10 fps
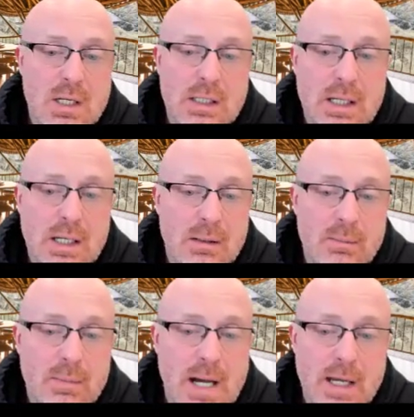
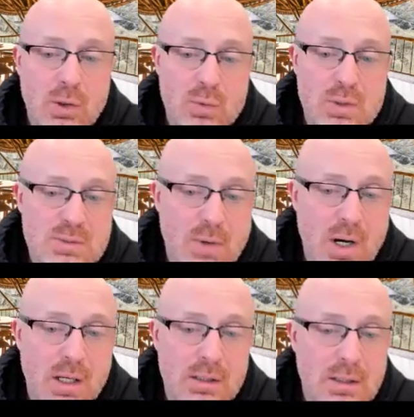I could
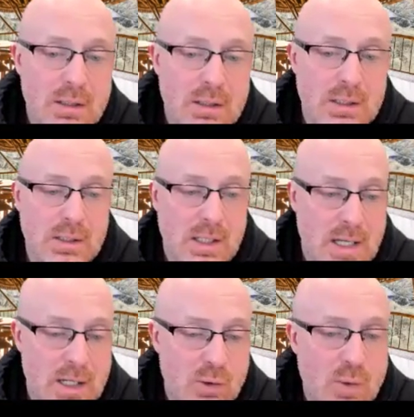respond
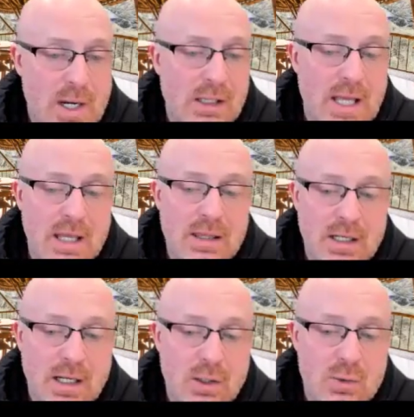at great length,
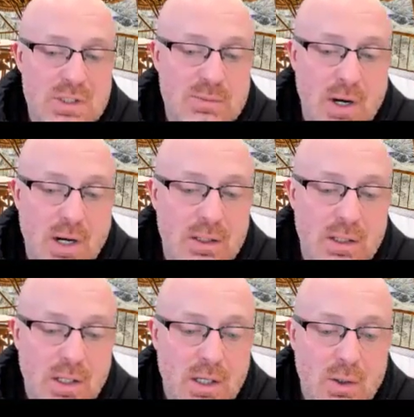and I could respond